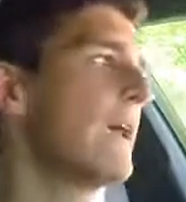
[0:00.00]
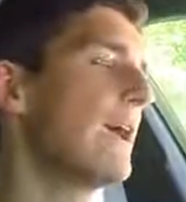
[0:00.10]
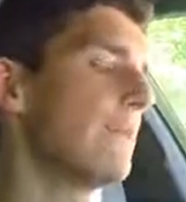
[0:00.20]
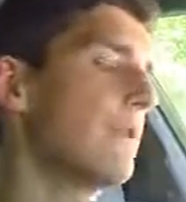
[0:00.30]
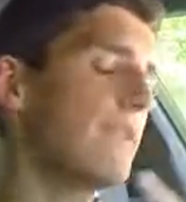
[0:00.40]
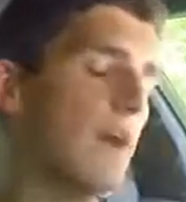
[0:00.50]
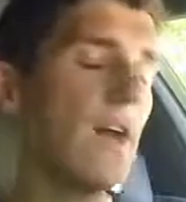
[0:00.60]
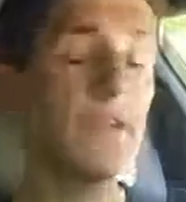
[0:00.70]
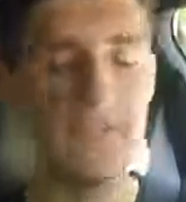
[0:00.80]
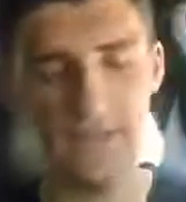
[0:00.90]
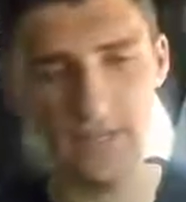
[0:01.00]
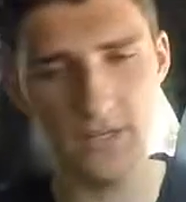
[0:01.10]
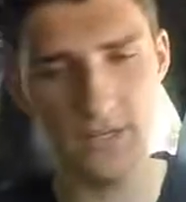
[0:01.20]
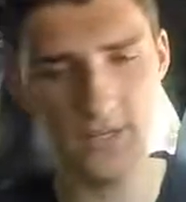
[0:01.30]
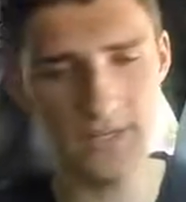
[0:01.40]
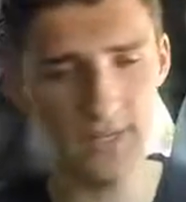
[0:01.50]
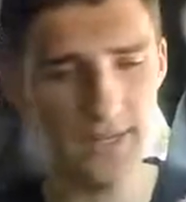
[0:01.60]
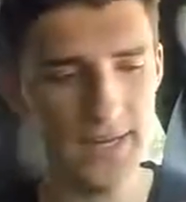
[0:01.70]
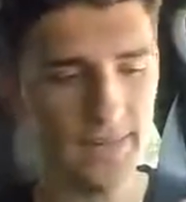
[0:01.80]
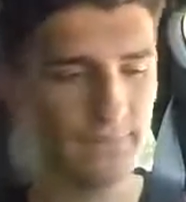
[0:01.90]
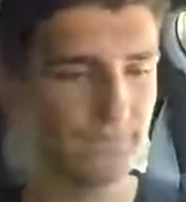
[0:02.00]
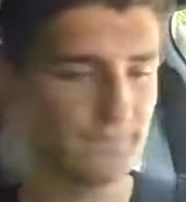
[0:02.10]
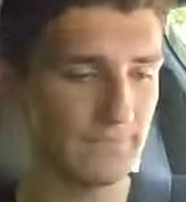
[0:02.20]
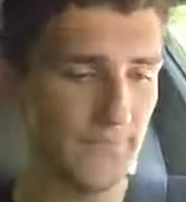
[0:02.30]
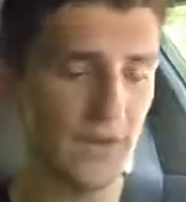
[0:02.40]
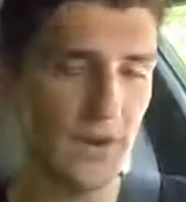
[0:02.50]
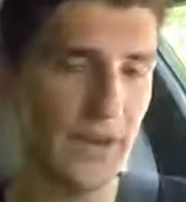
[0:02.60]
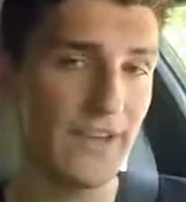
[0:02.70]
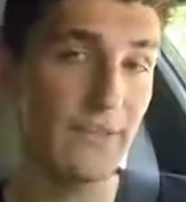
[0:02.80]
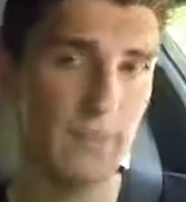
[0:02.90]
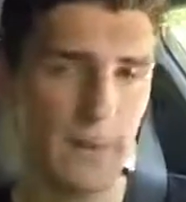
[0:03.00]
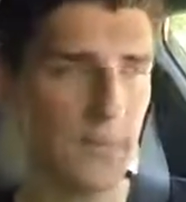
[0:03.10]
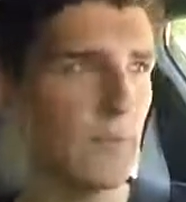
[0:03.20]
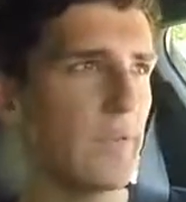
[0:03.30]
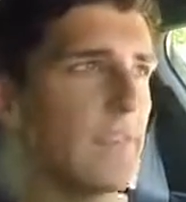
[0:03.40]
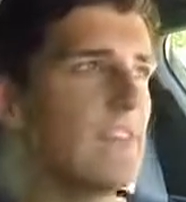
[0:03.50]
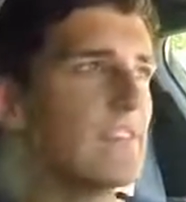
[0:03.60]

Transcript: And one other thing that you can you know, experiment with